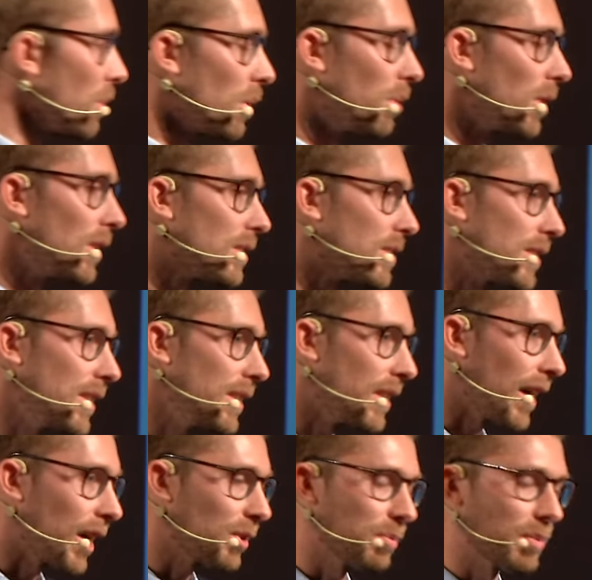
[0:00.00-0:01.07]
we will see
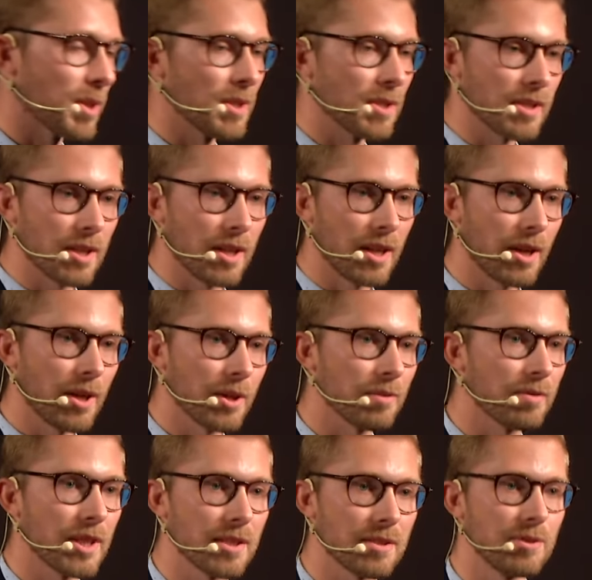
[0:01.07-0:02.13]
that because a lot
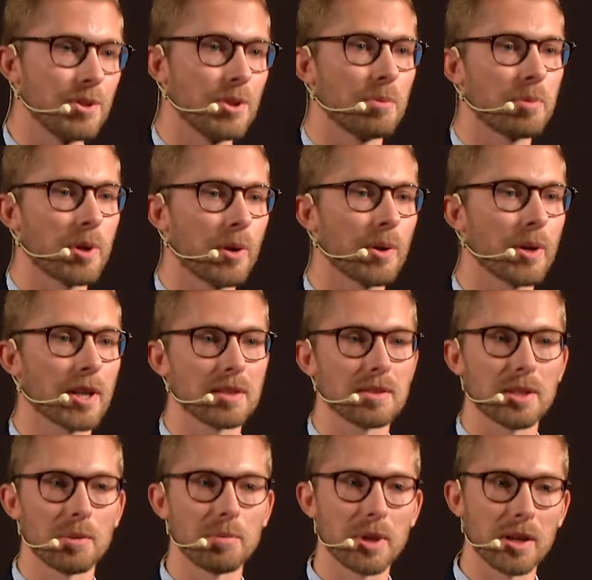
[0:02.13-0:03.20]
of these new products
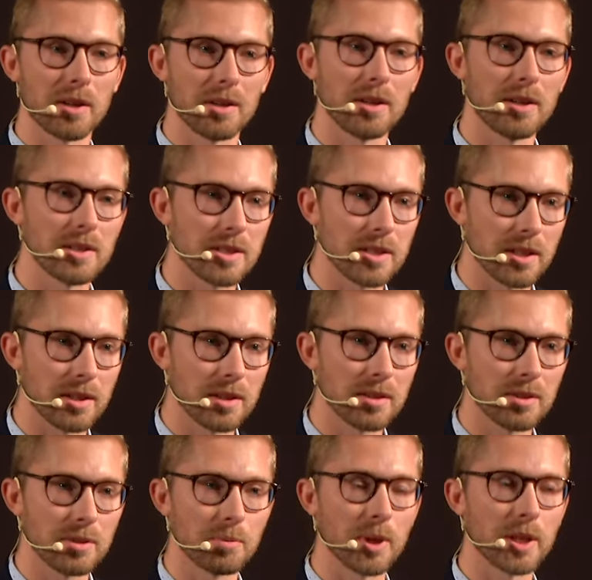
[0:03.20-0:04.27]
that we are launching,
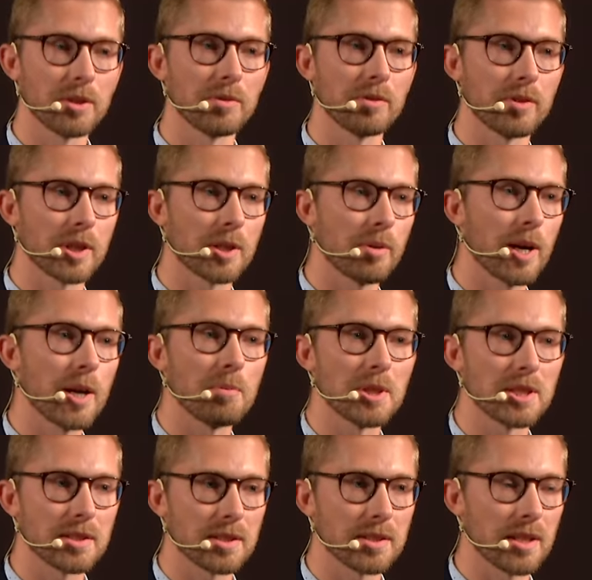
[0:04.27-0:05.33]
one of the
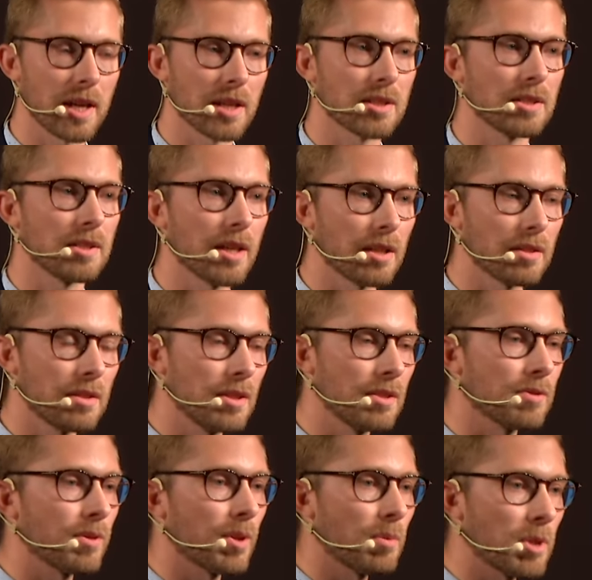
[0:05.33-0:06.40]
requirements is actually that
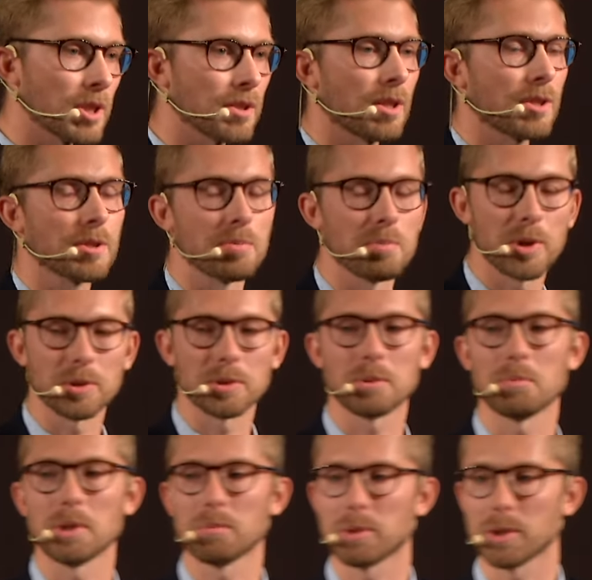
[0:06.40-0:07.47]
these robots are supposed
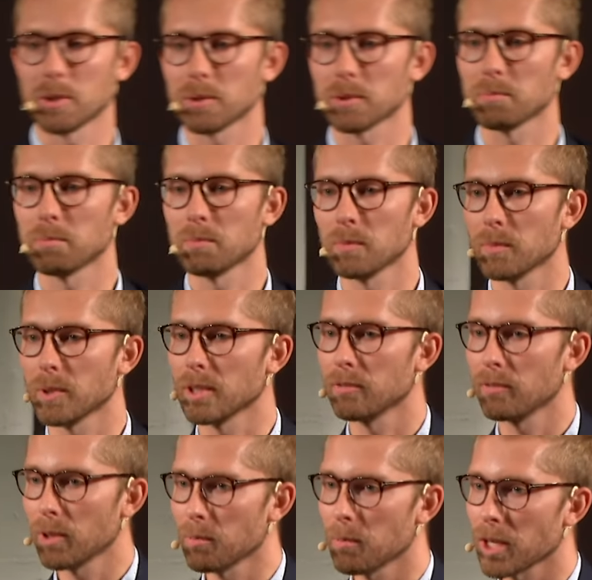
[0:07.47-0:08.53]
to be produced with
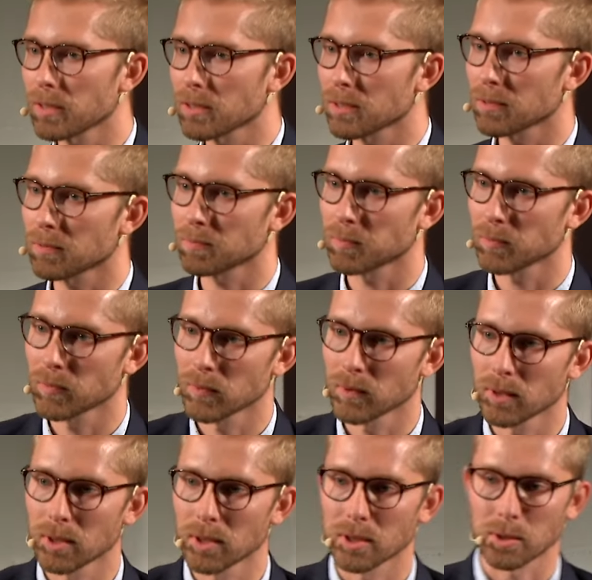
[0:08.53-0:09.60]
robots.
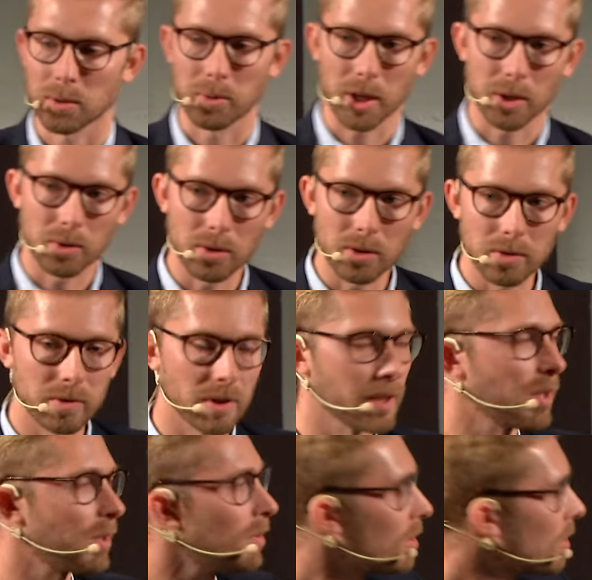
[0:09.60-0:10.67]
So we are already